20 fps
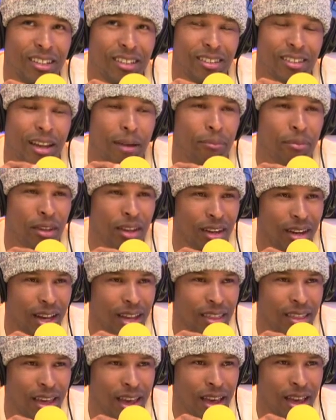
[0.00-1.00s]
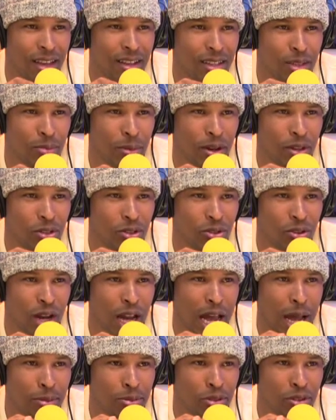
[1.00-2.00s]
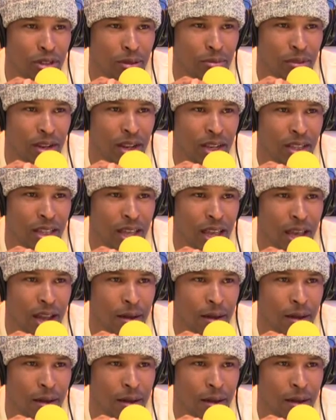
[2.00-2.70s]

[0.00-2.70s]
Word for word: Something like that. Special Ops or oh, something like he that.